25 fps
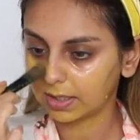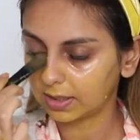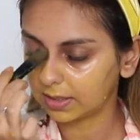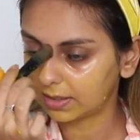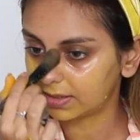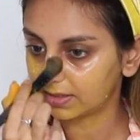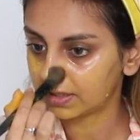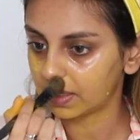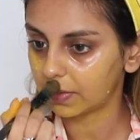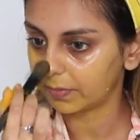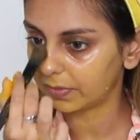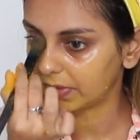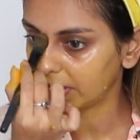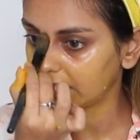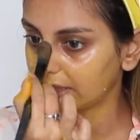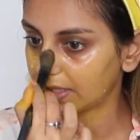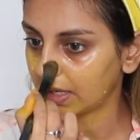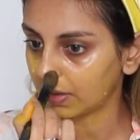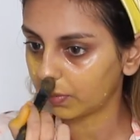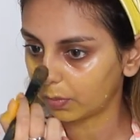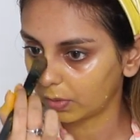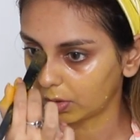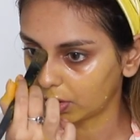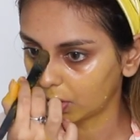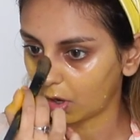it's something
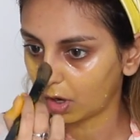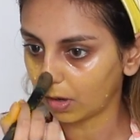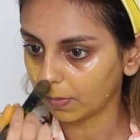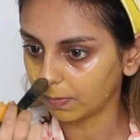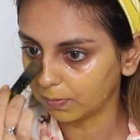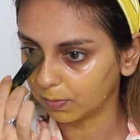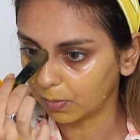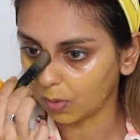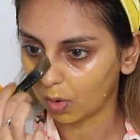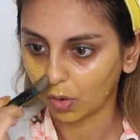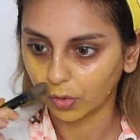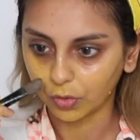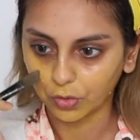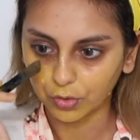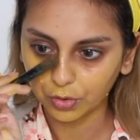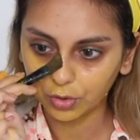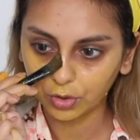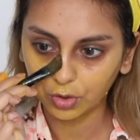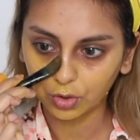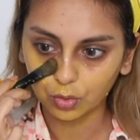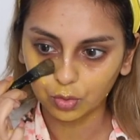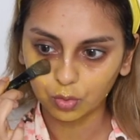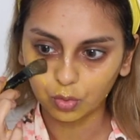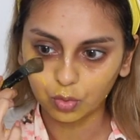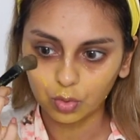that will not bother
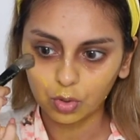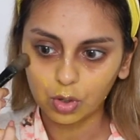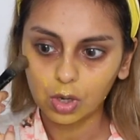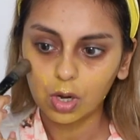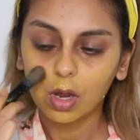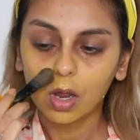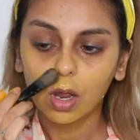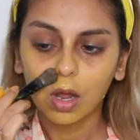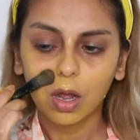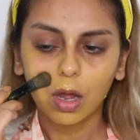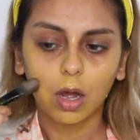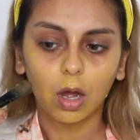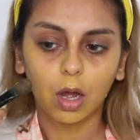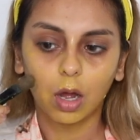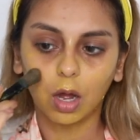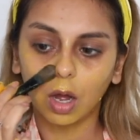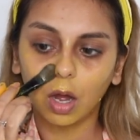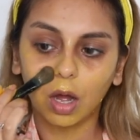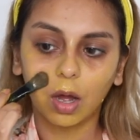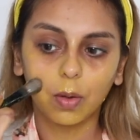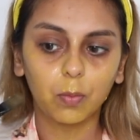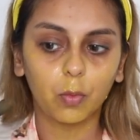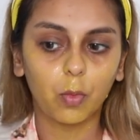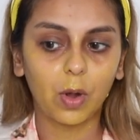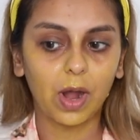you
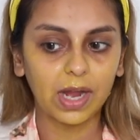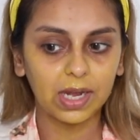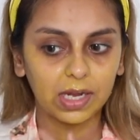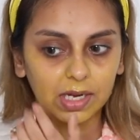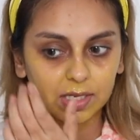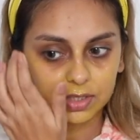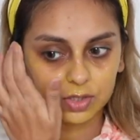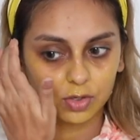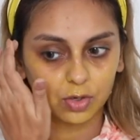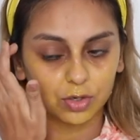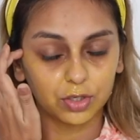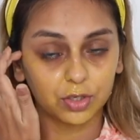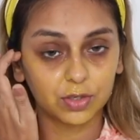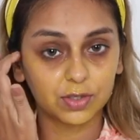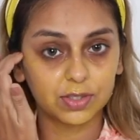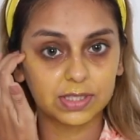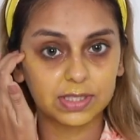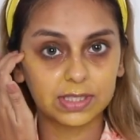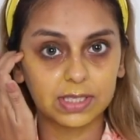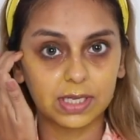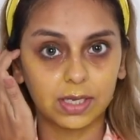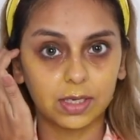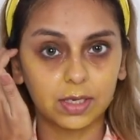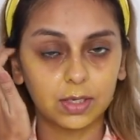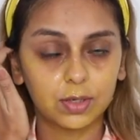um, while it's on your
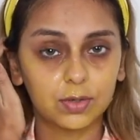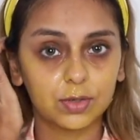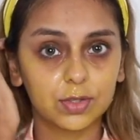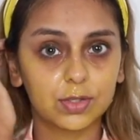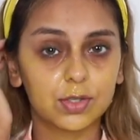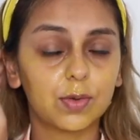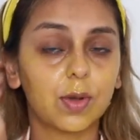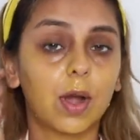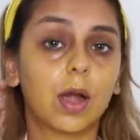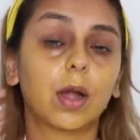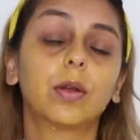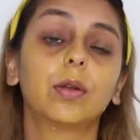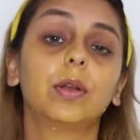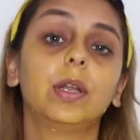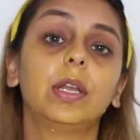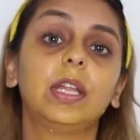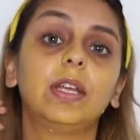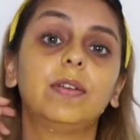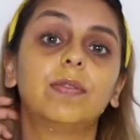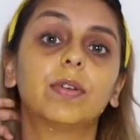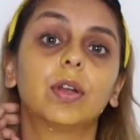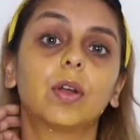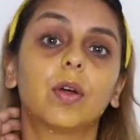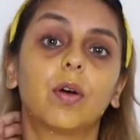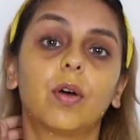skin because you are going to
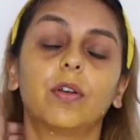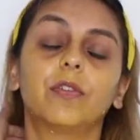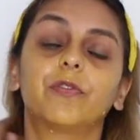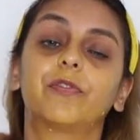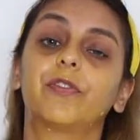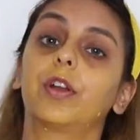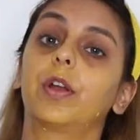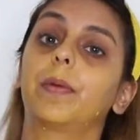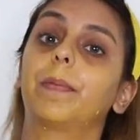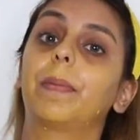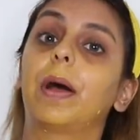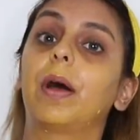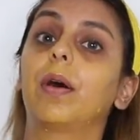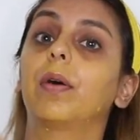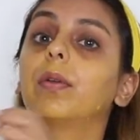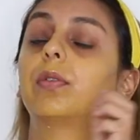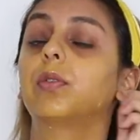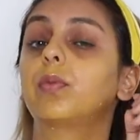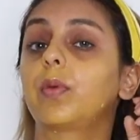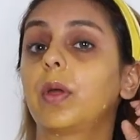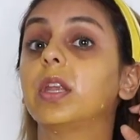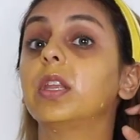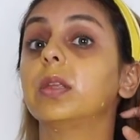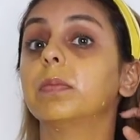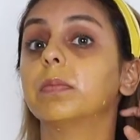leave it on for about
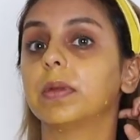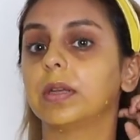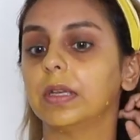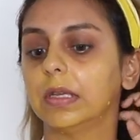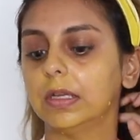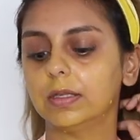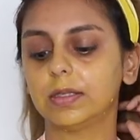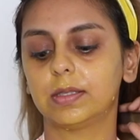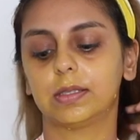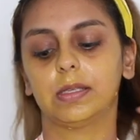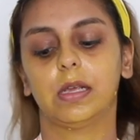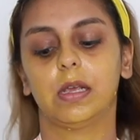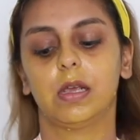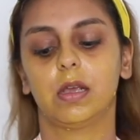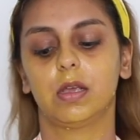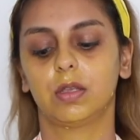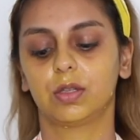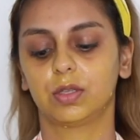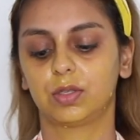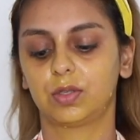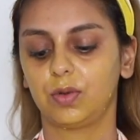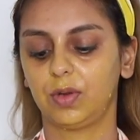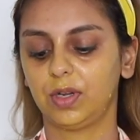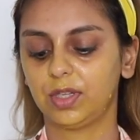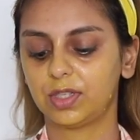20 minutes
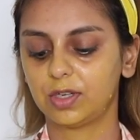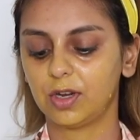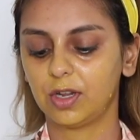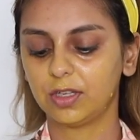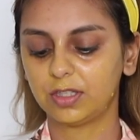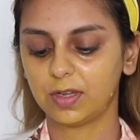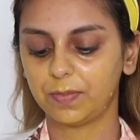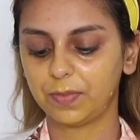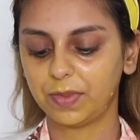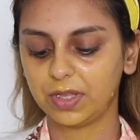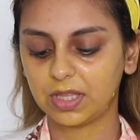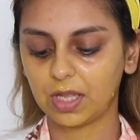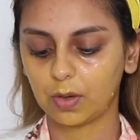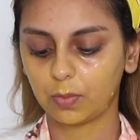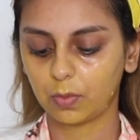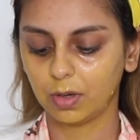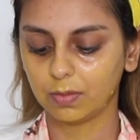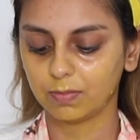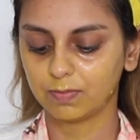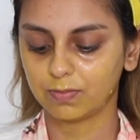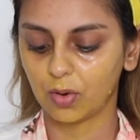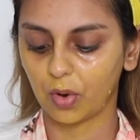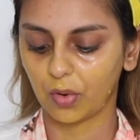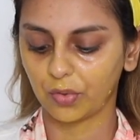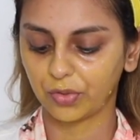so it's not something that
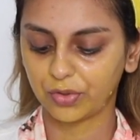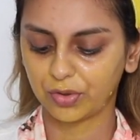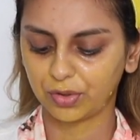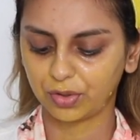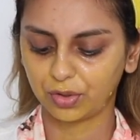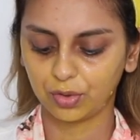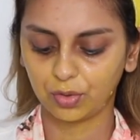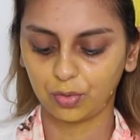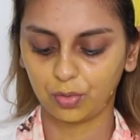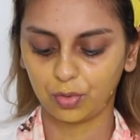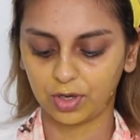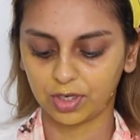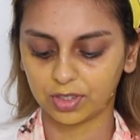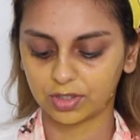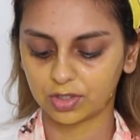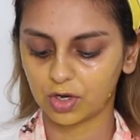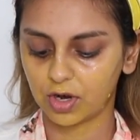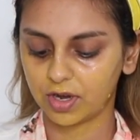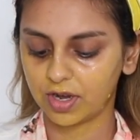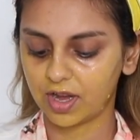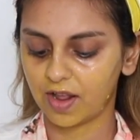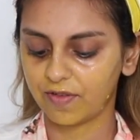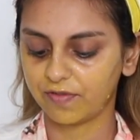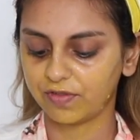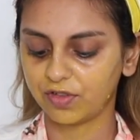will bother you it's
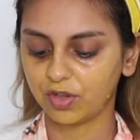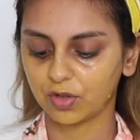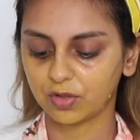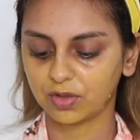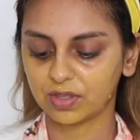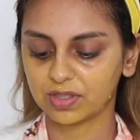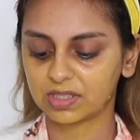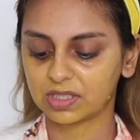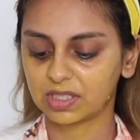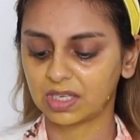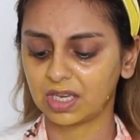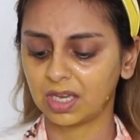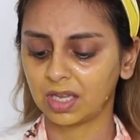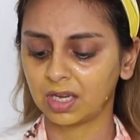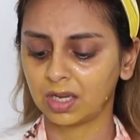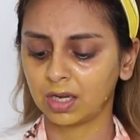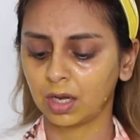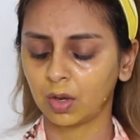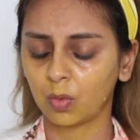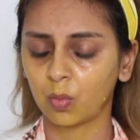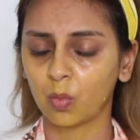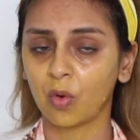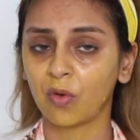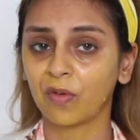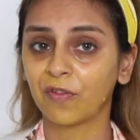not heavy on the skin
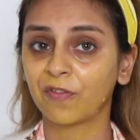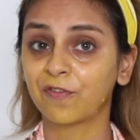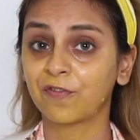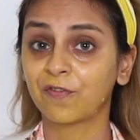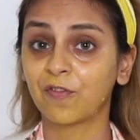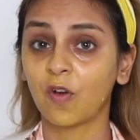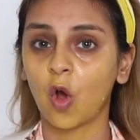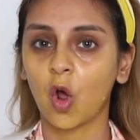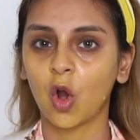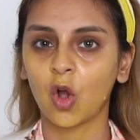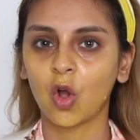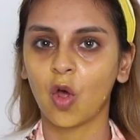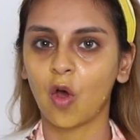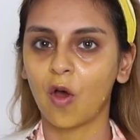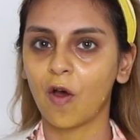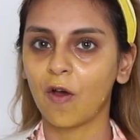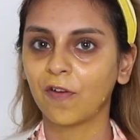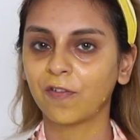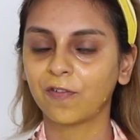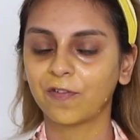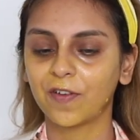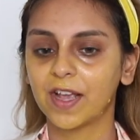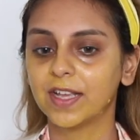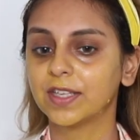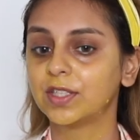it won't fall
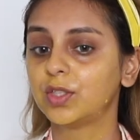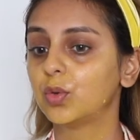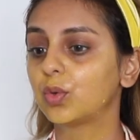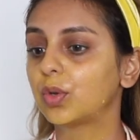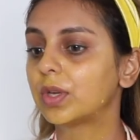off as you